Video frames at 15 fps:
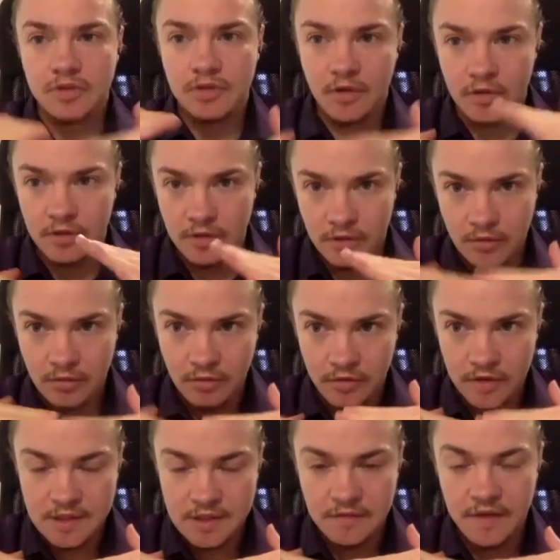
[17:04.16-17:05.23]
not know
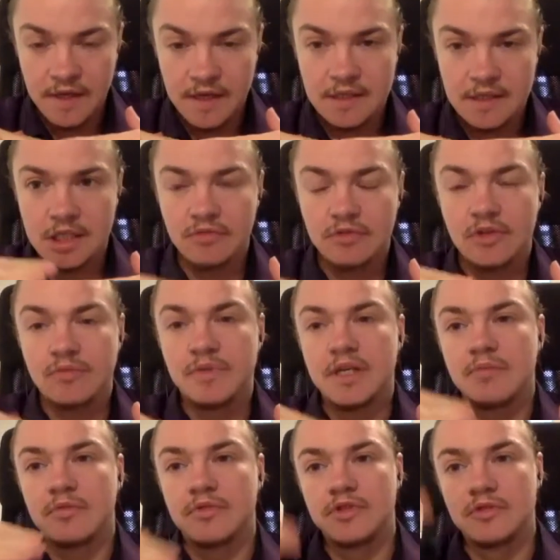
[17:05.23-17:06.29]
these things, she wouldn't be
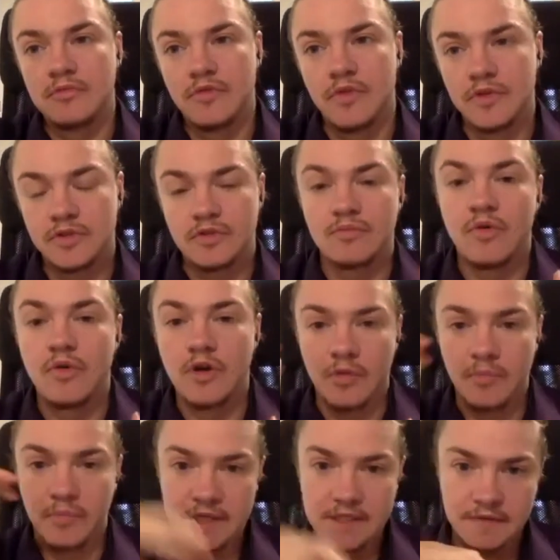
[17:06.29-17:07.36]
able to move on to more
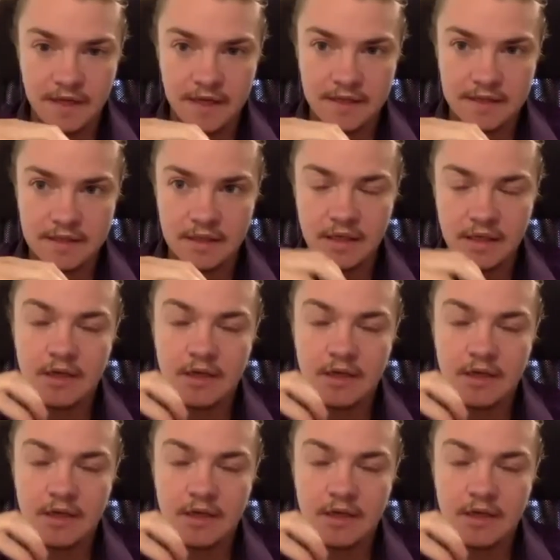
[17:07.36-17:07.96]
complex things